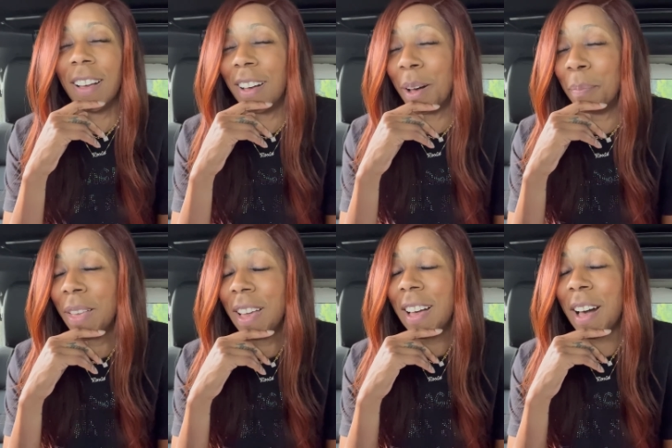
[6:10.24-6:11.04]

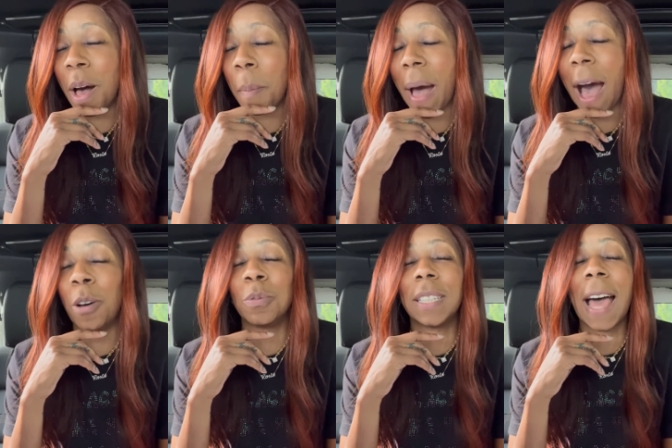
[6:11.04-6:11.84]
um, um,
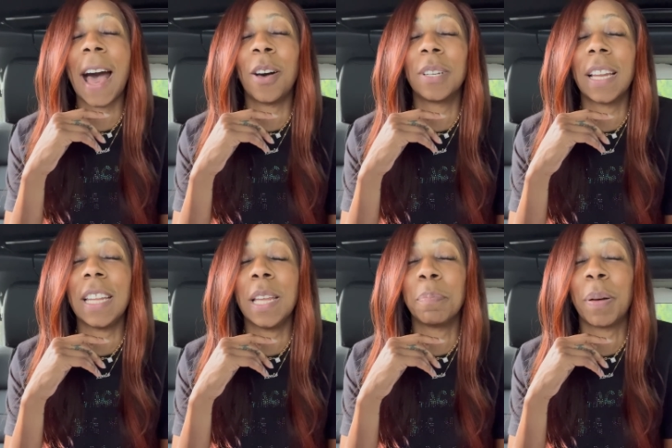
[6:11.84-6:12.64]
out loud
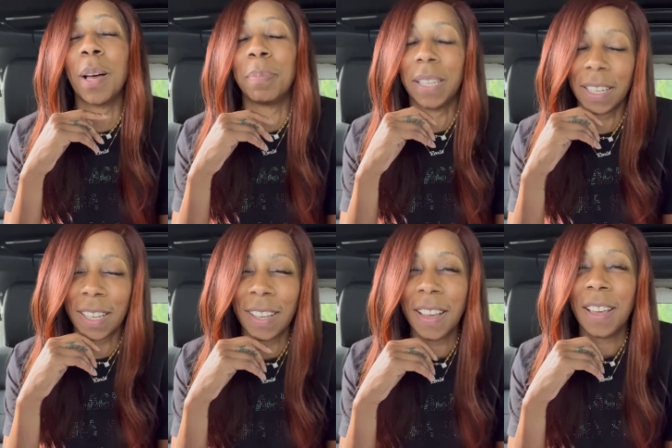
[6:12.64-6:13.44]
and in
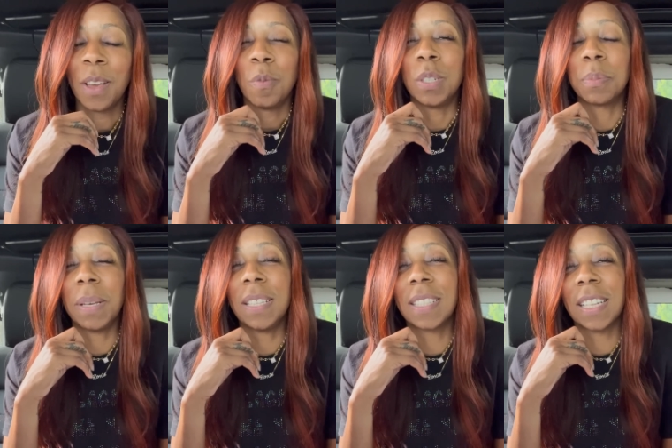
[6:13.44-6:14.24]
public which
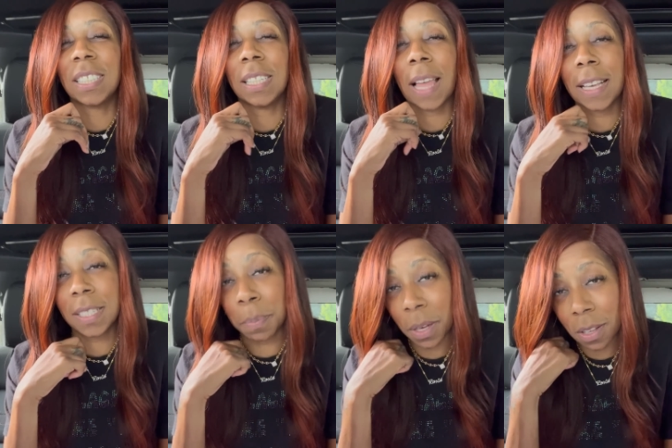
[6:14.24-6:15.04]
means that she
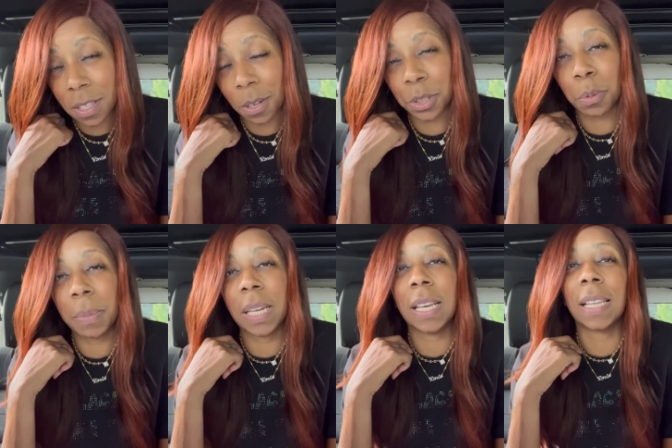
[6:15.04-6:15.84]
likes to be on social
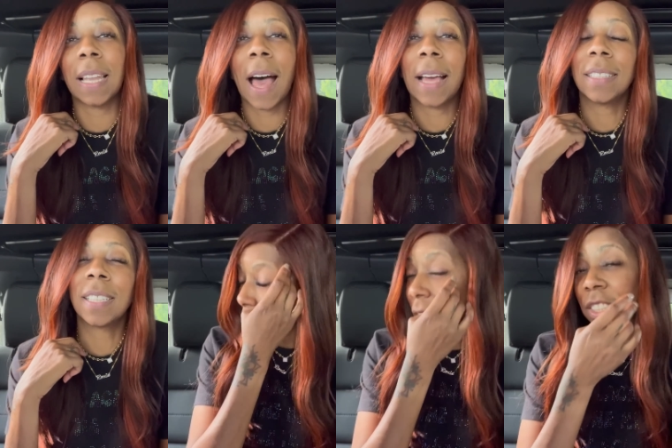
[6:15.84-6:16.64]
media a lot
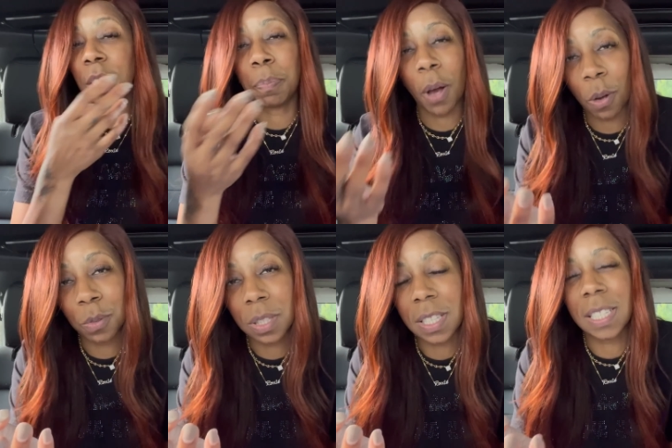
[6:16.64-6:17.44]
and she
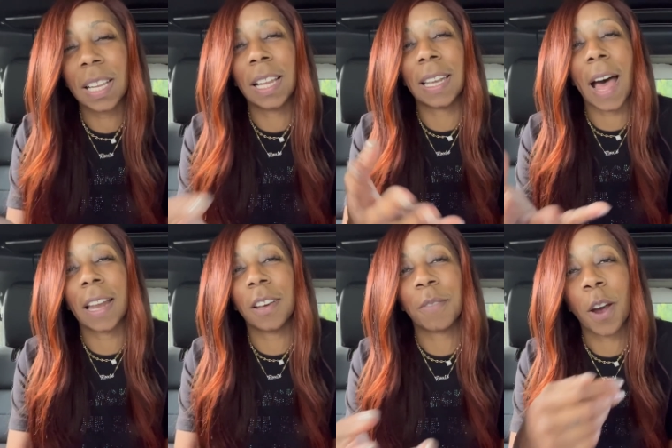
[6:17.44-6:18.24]
posts a
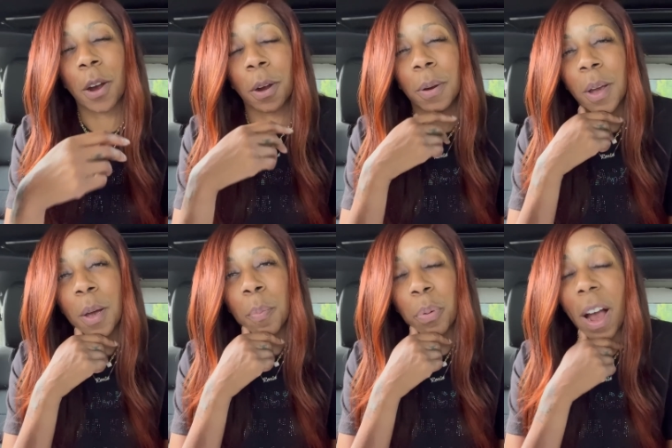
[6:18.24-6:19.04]
lot of her
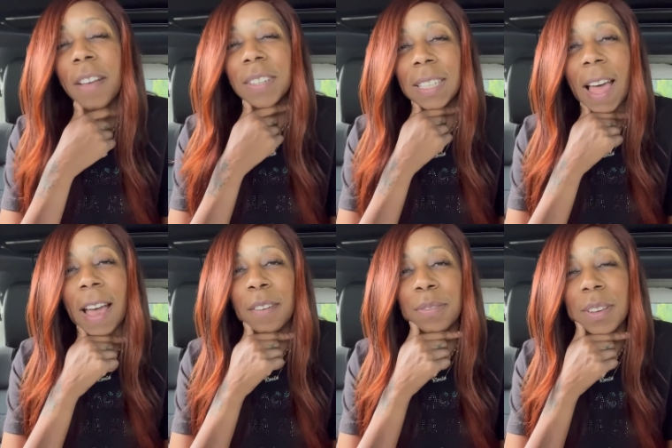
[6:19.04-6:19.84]
private
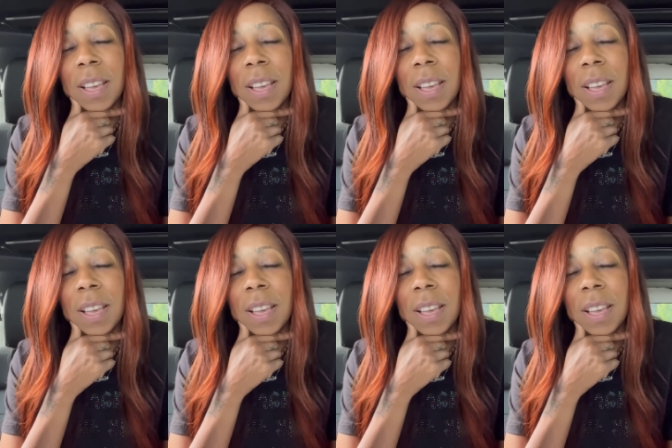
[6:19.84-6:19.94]
life.